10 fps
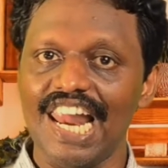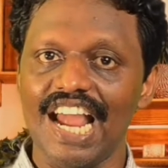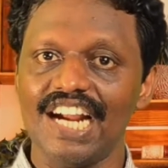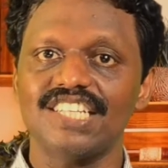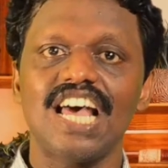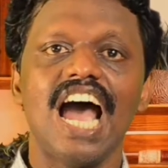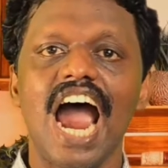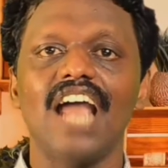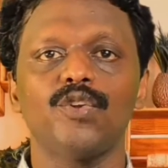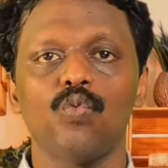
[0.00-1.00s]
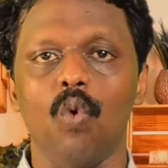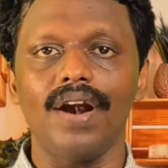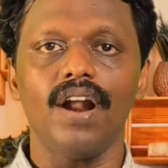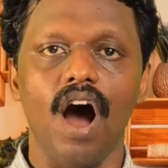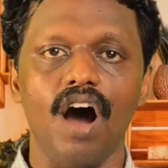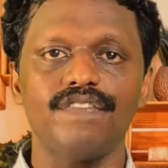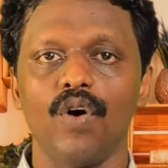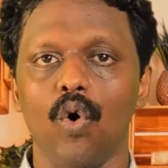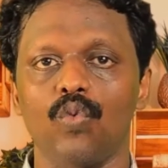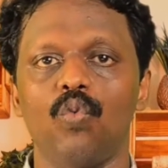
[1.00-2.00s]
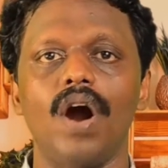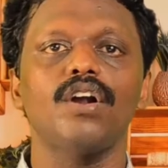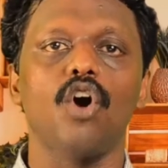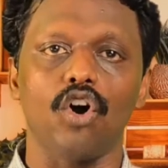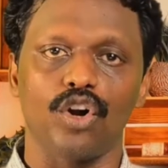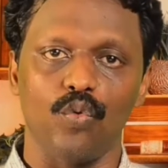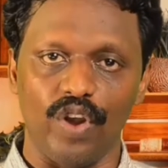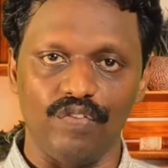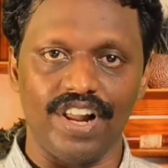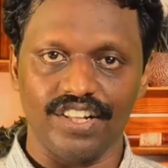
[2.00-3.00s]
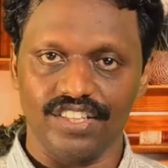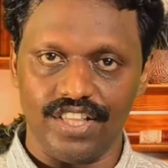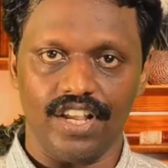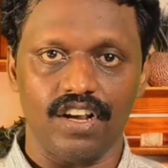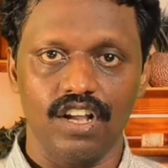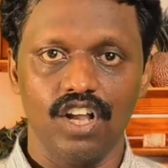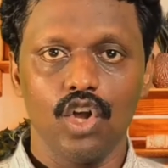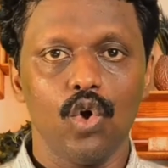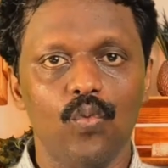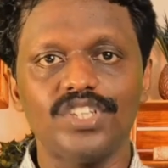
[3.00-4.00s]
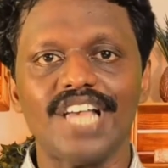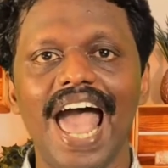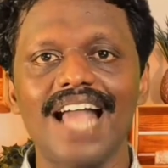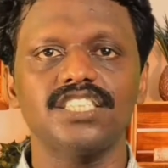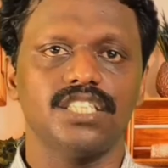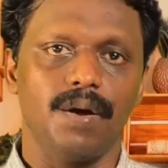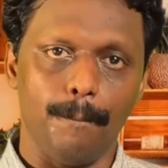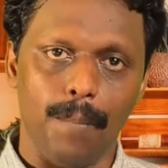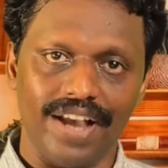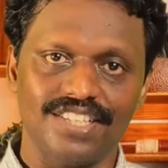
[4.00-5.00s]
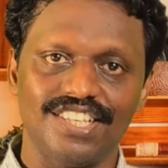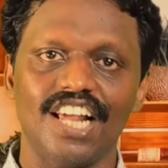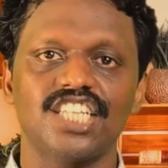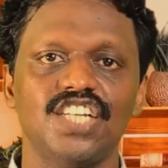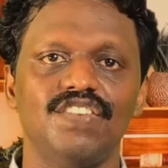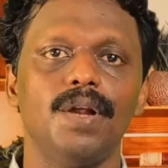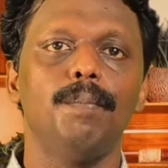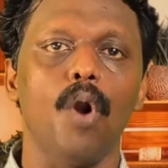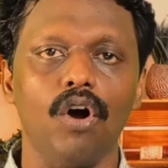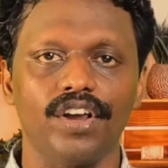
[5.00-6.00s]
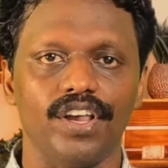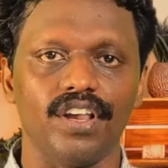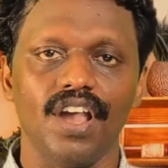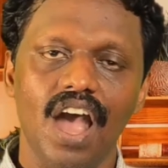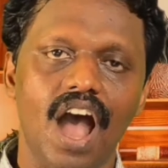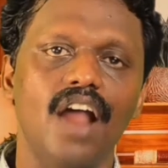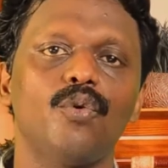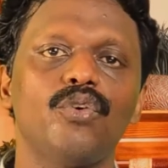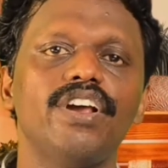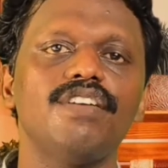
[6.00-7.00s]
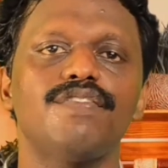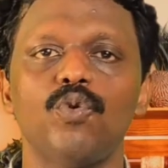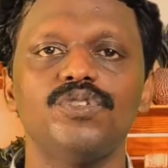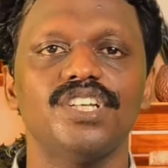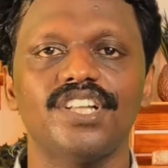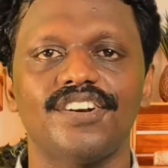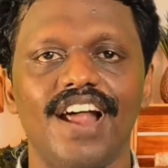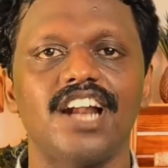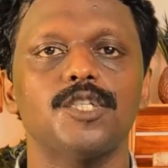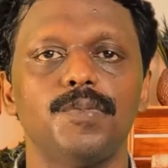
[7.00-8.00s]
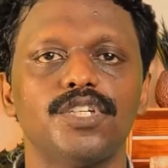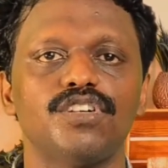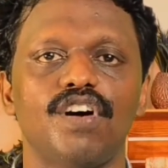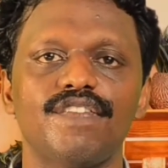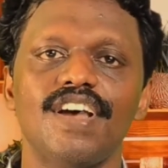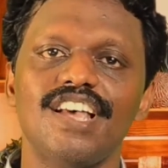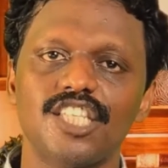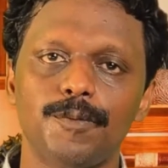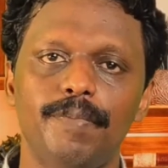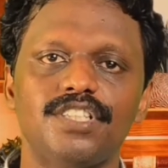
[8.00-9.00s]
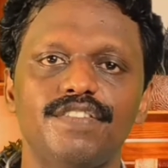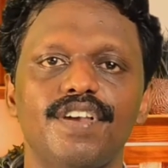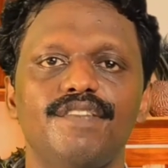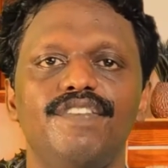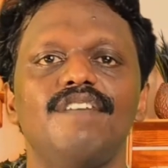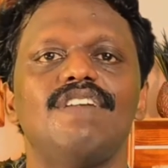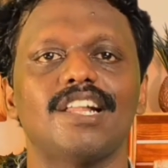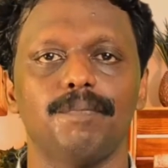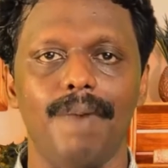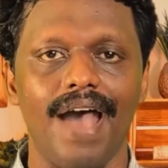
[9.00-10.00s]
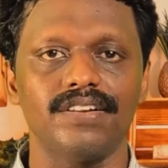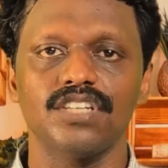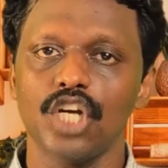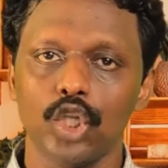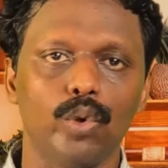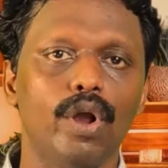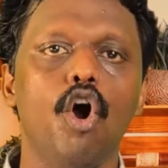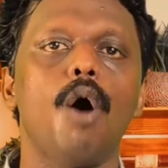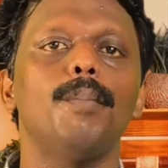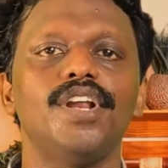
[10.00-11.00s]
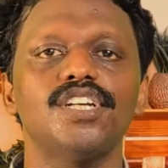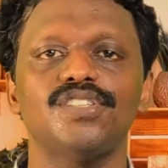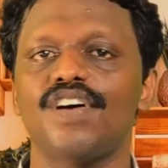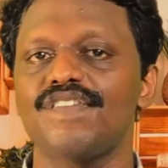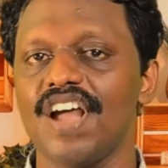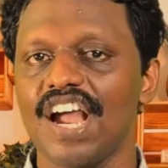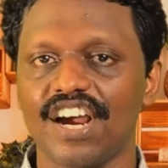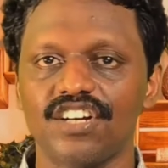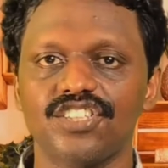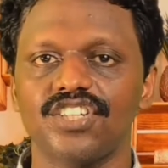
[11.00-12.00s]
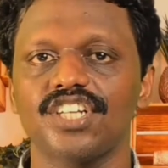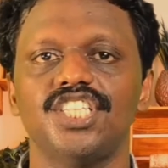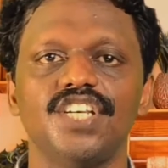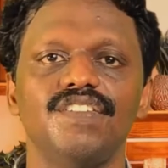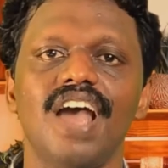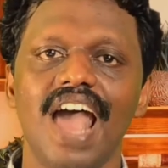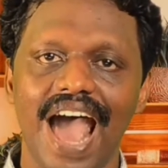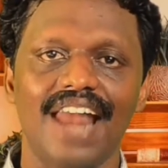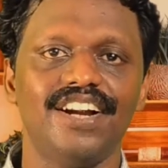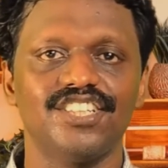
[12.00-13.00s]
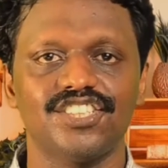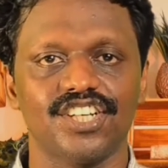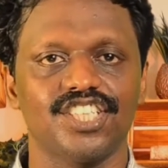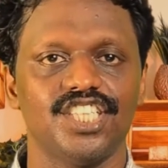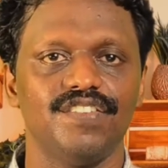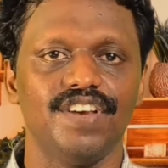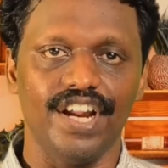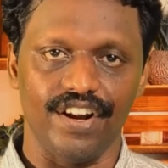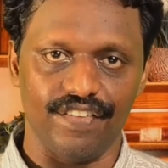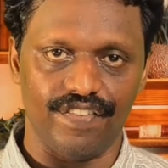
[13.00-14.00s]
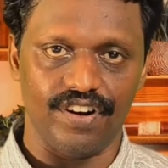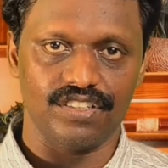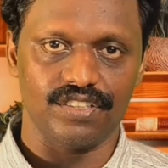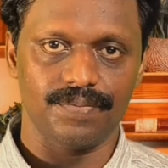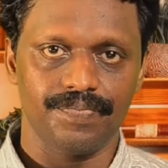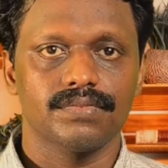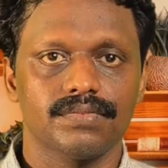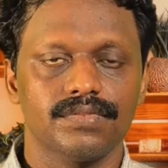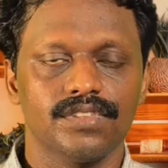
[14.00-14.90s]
in layers either 1/2 or 1/4 wavelength thick, which act by selectively blocking and reinforcing the transmission of specific wavelength bands through a combination of constructive and destructive interference.